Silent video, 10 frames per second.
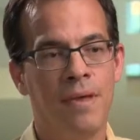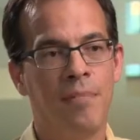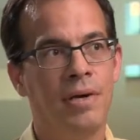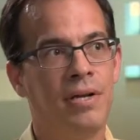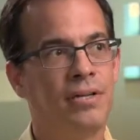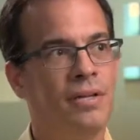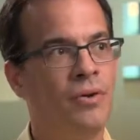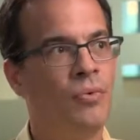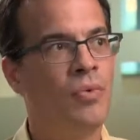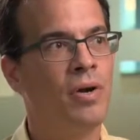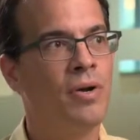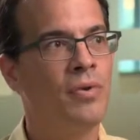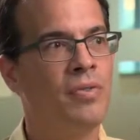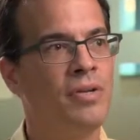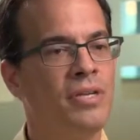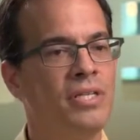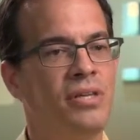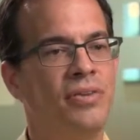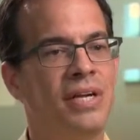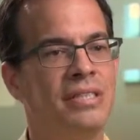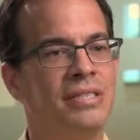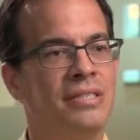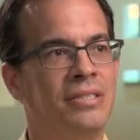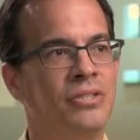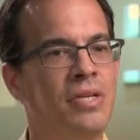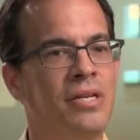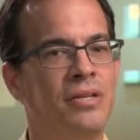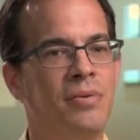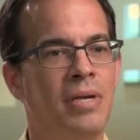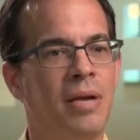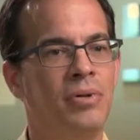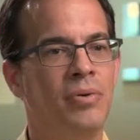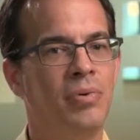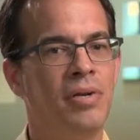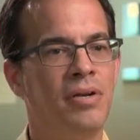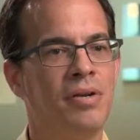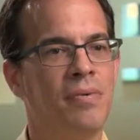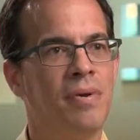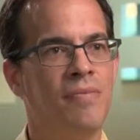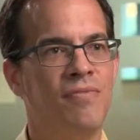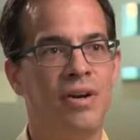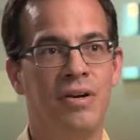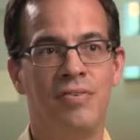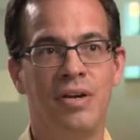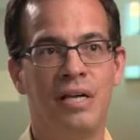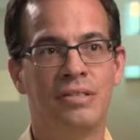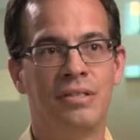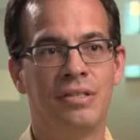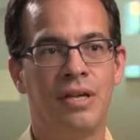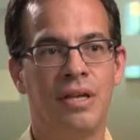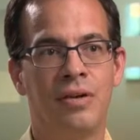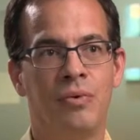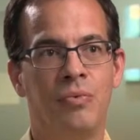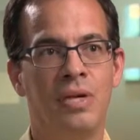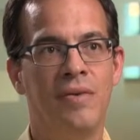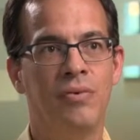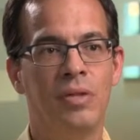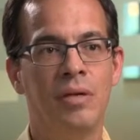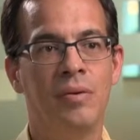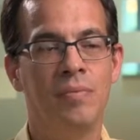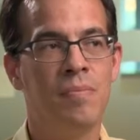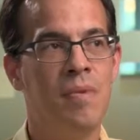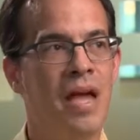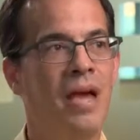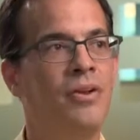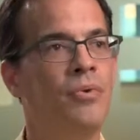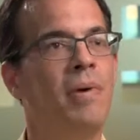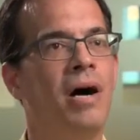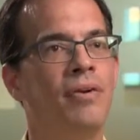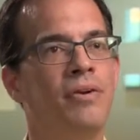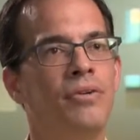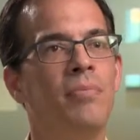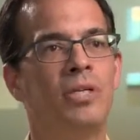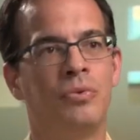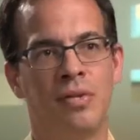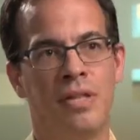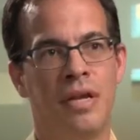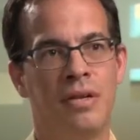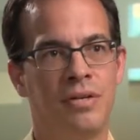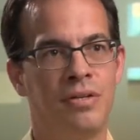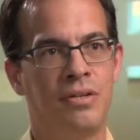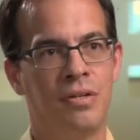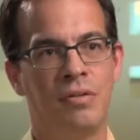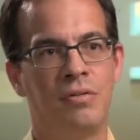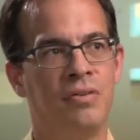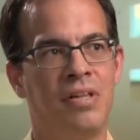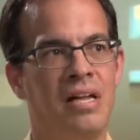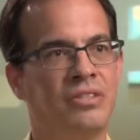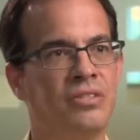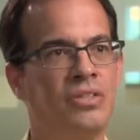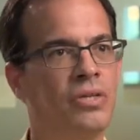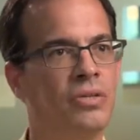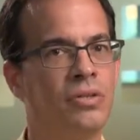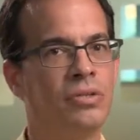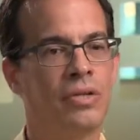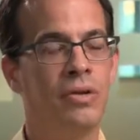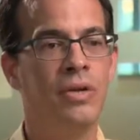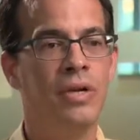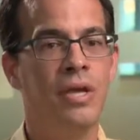But Where the digital devices, you need to be able to print very fast. And we haven't really had to bother too much with that until the last year or so.